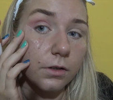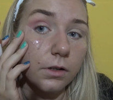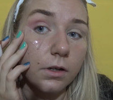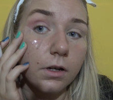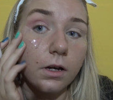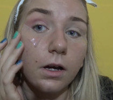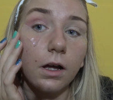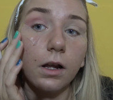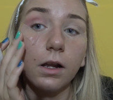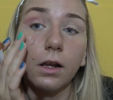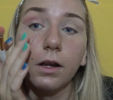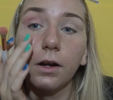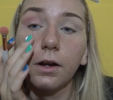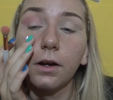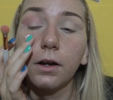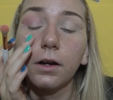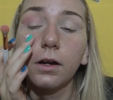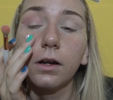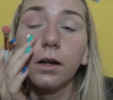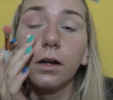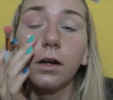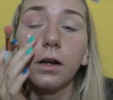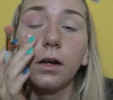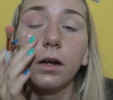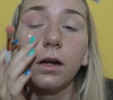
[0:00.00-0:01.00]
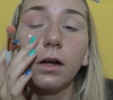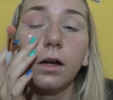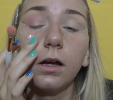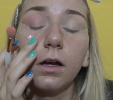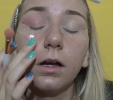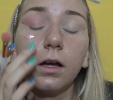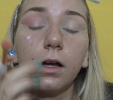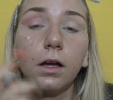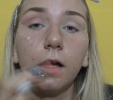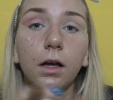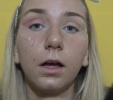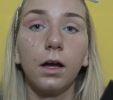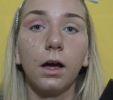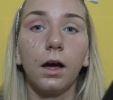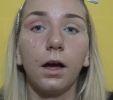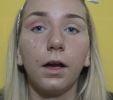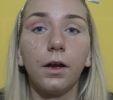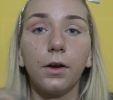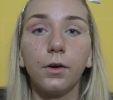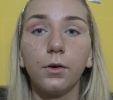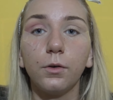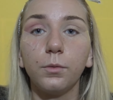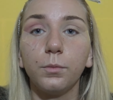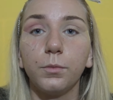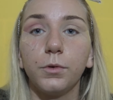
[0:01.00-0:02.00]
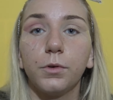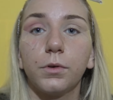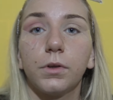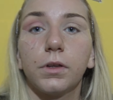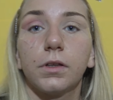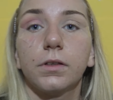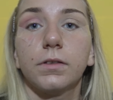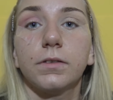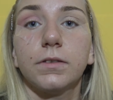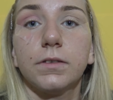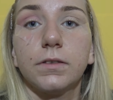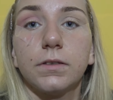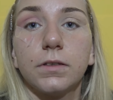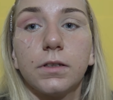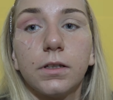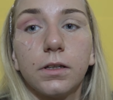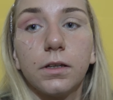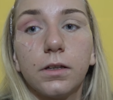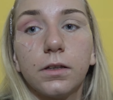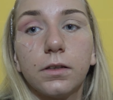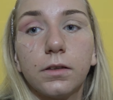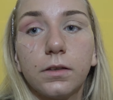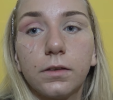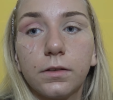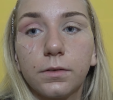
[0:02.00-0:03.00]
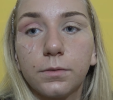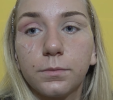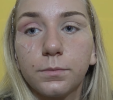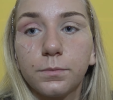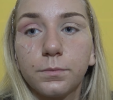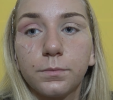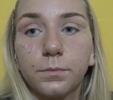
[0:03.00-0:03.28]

the color. I hope you can see it.